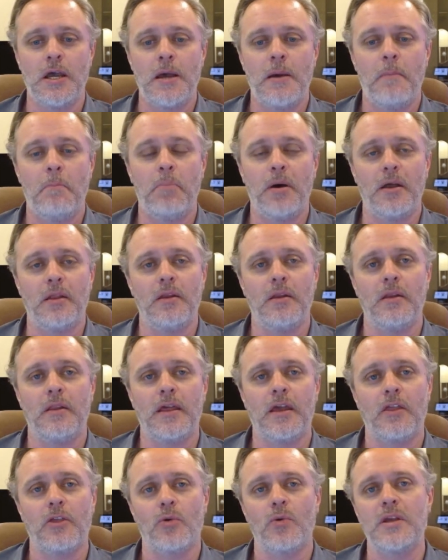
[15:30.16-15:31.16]
But
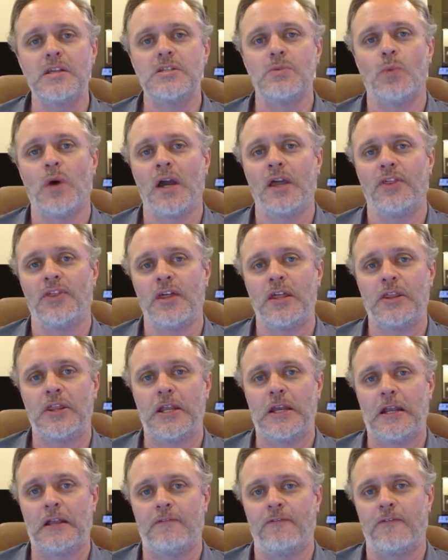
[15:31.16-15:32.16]
the other reason why I think
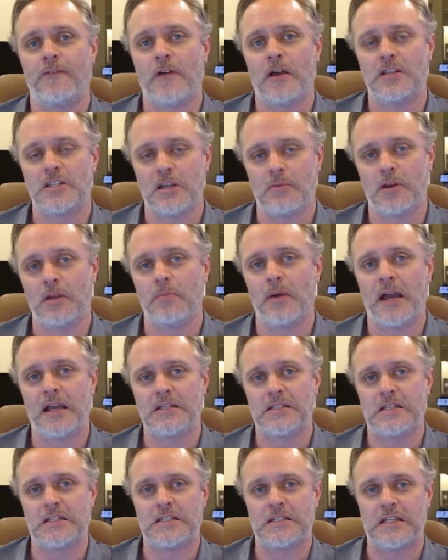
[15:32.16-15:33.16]
that if somebody
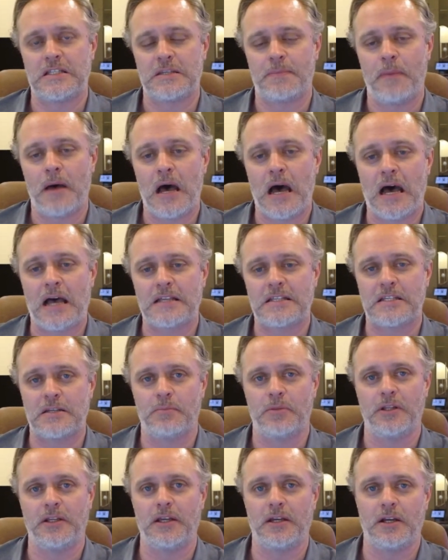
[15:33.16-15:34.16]
buys this, it's
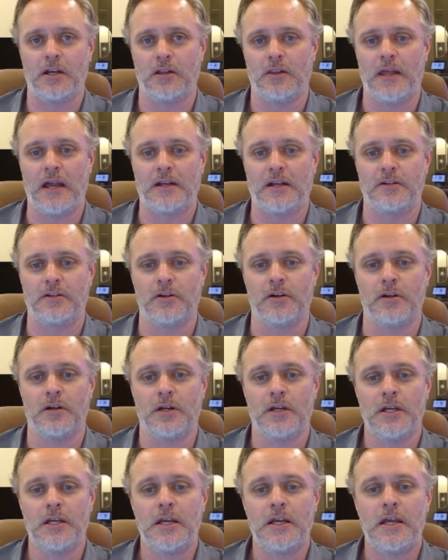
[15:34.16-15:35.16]
possibly a collector,
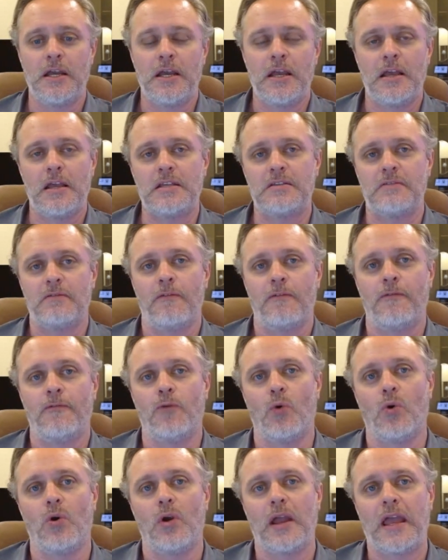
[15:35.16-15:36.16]
is
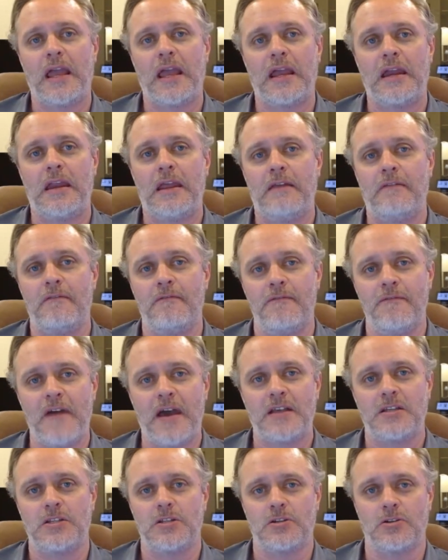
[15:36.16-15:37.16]
for an
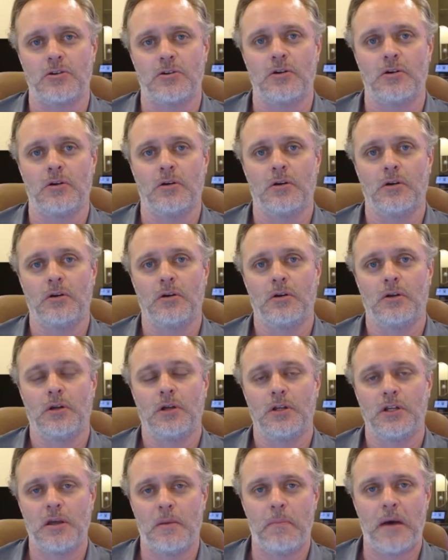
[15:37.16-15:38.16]
investor
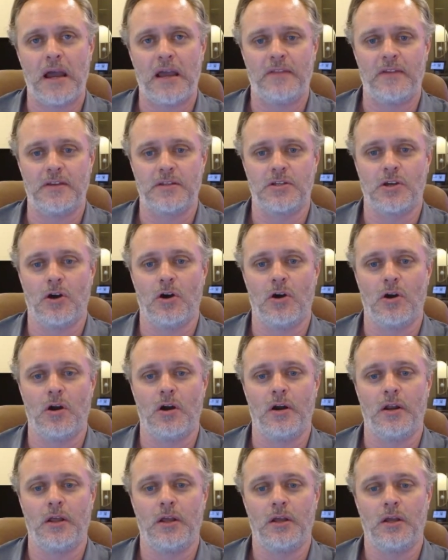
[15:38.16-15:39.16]
to buy this card.